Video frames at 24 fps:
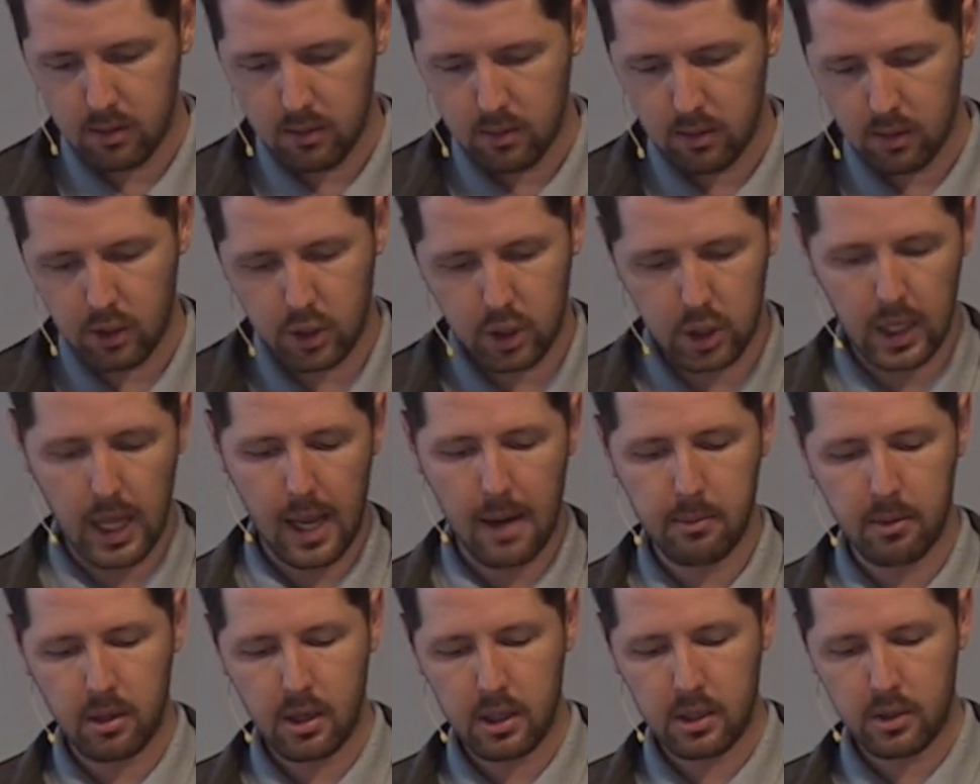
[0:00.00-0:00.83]

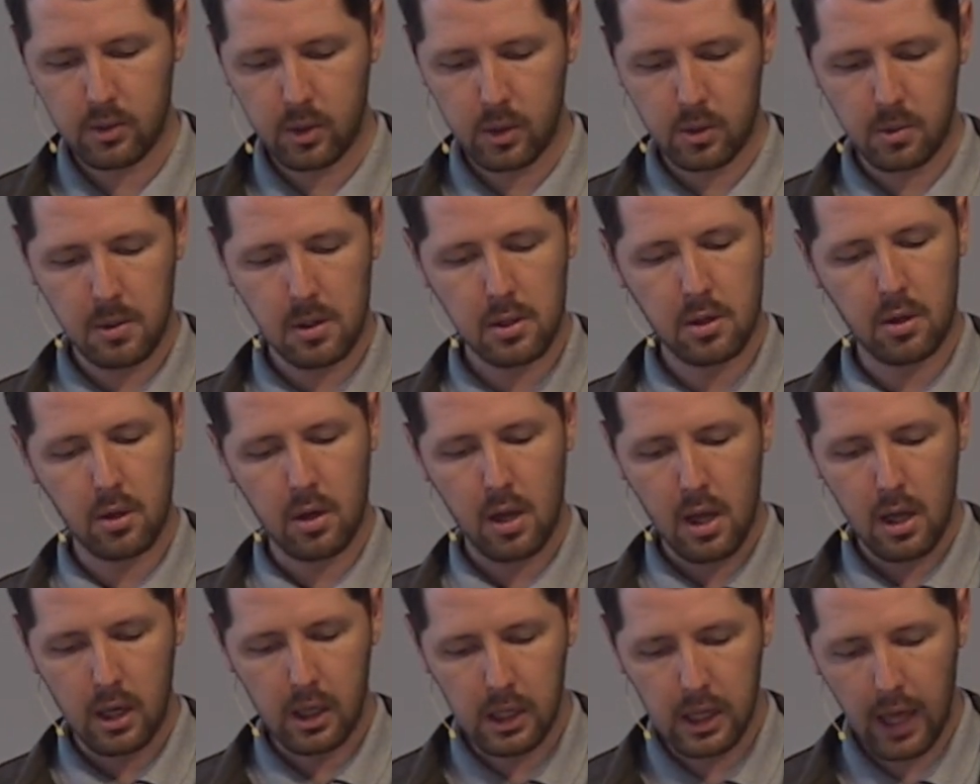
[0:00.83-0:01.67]
clamorous, which means you're
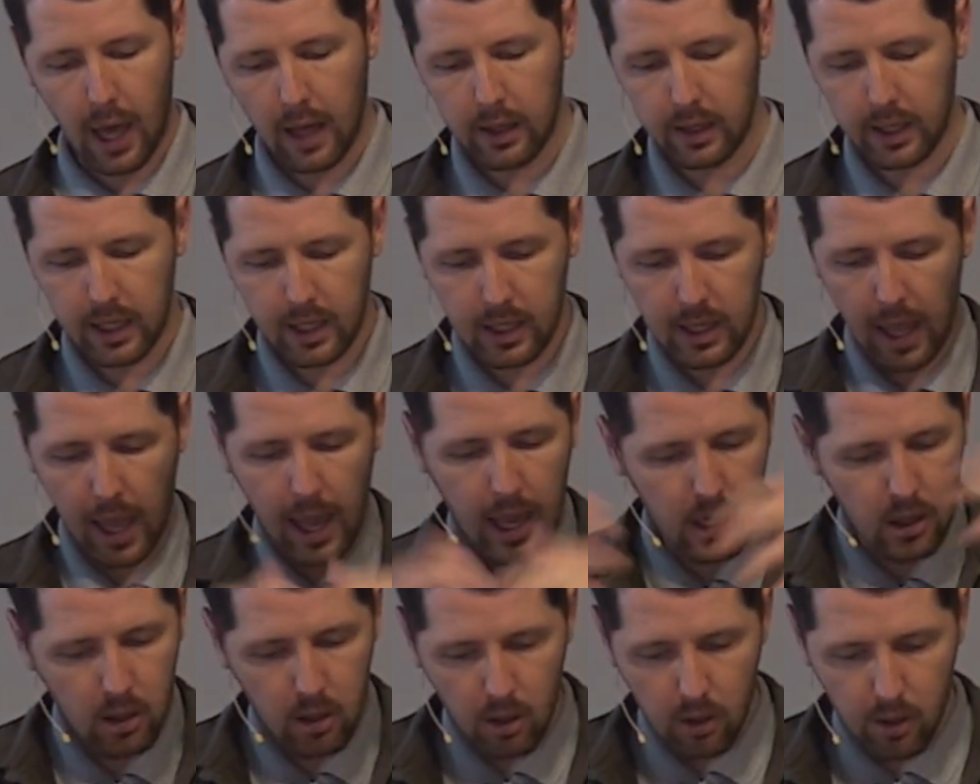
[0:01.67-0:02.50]
yelling
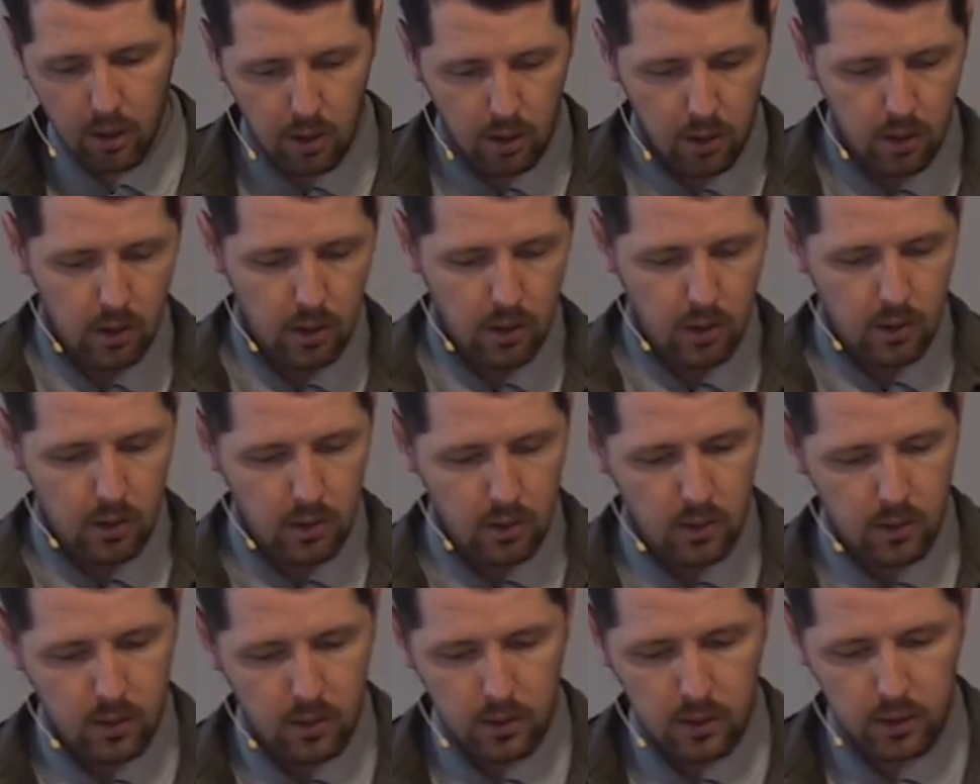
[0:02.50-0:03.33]
anger
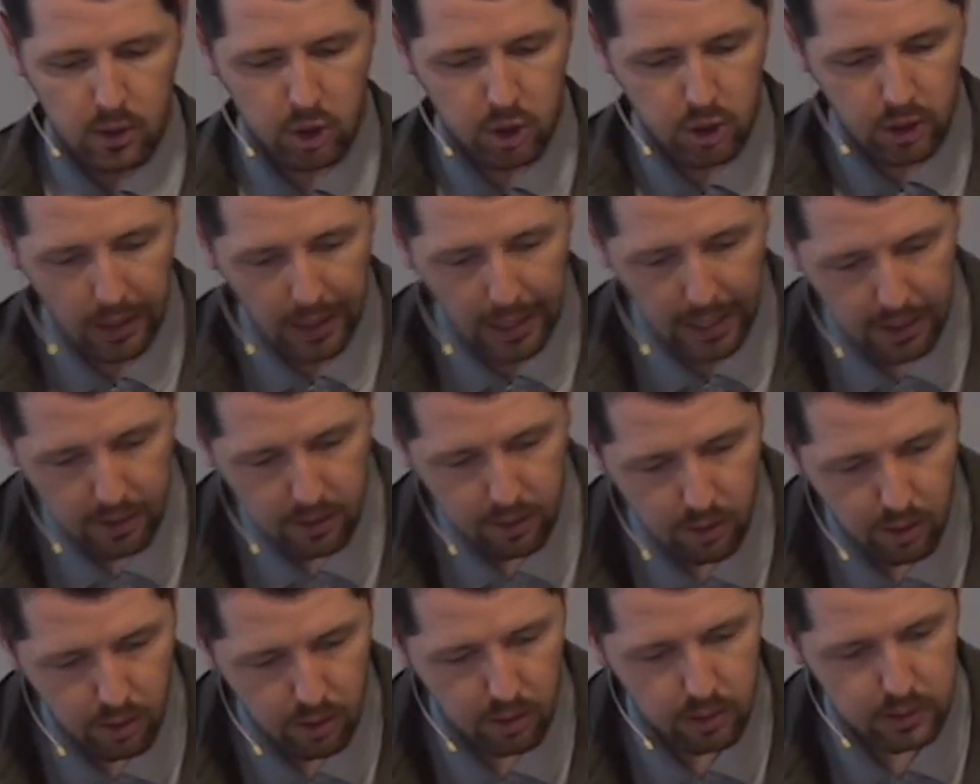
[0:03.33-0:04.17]

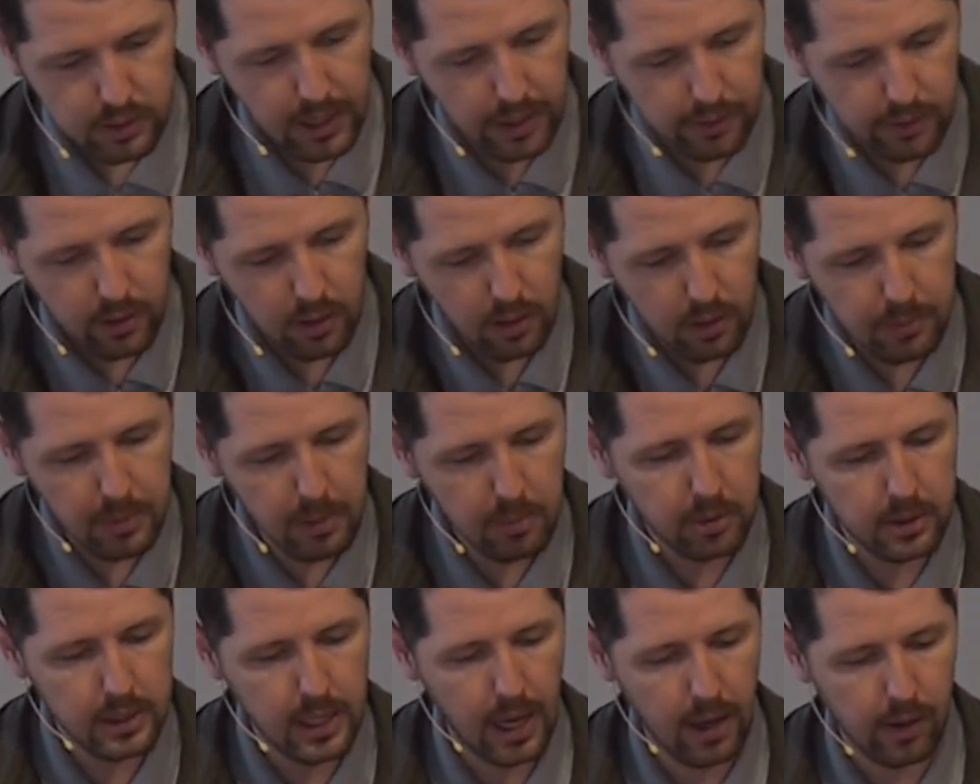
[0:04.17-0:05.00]
slander, tearing other people
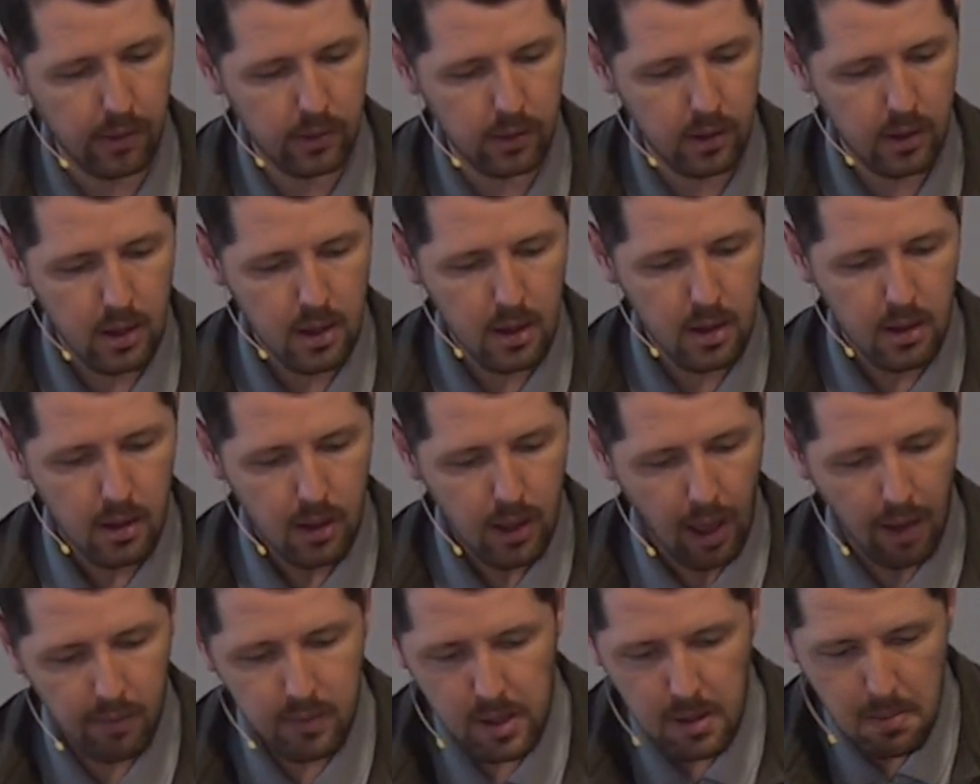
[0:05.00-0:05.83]
down,
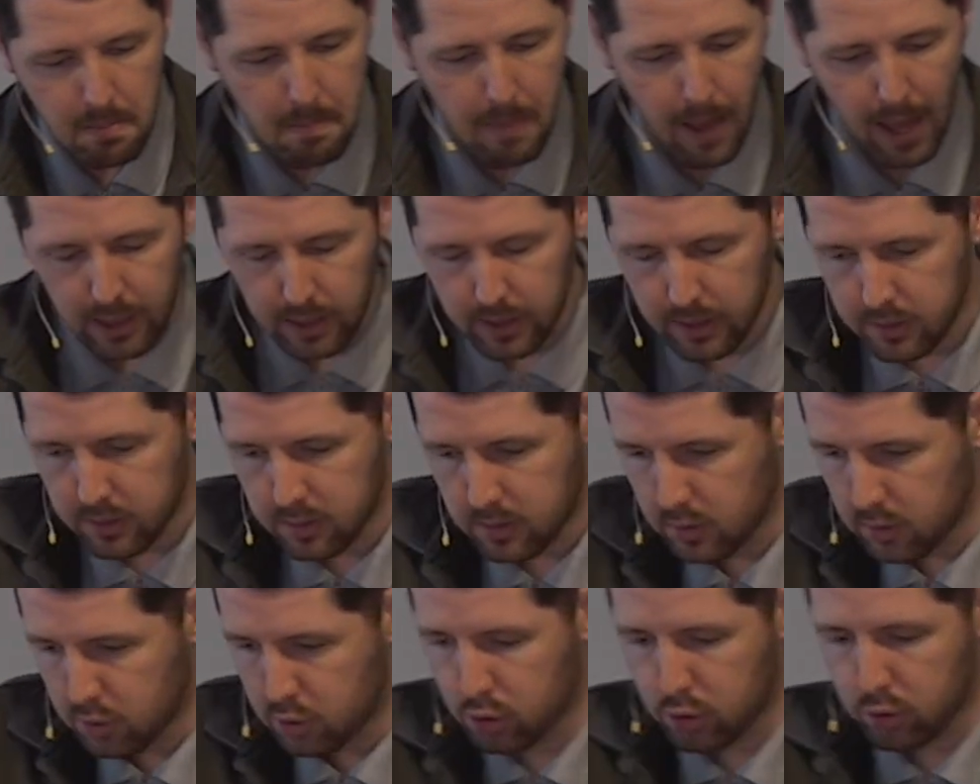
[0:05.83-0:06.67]
having malice,
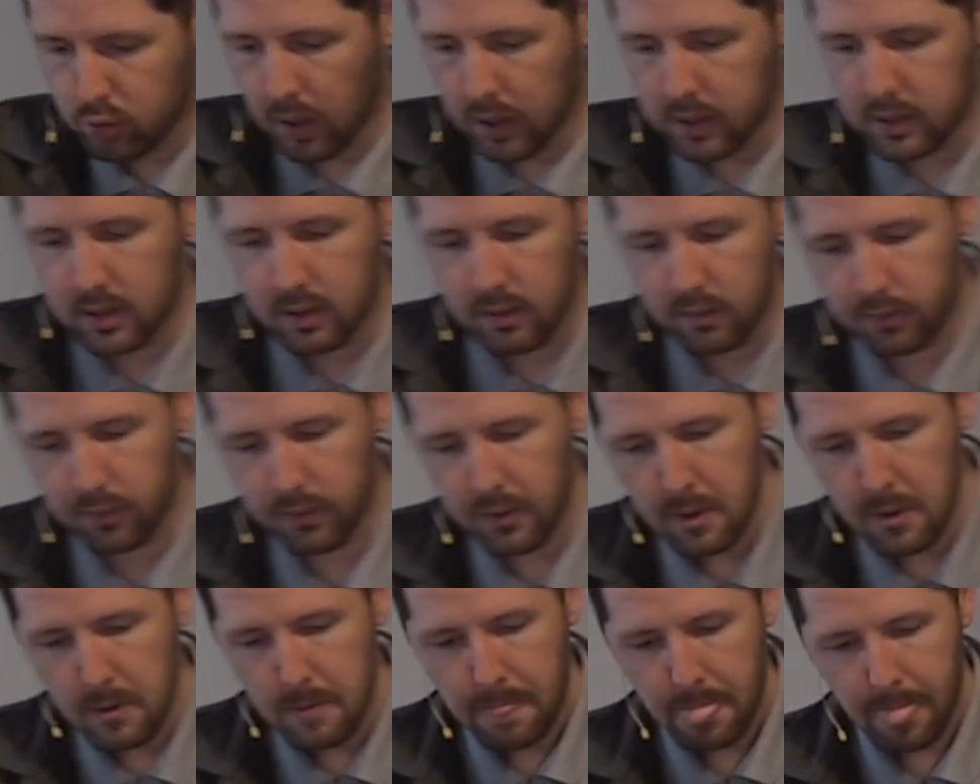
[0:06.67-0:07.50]
destructive
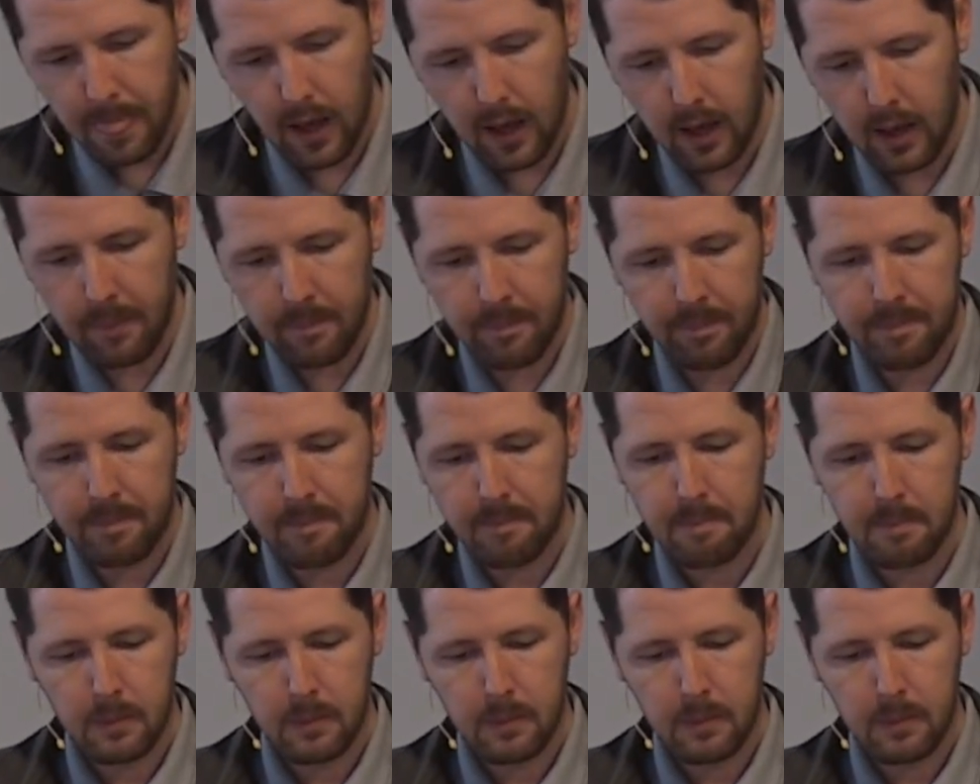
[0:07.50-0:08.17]
um,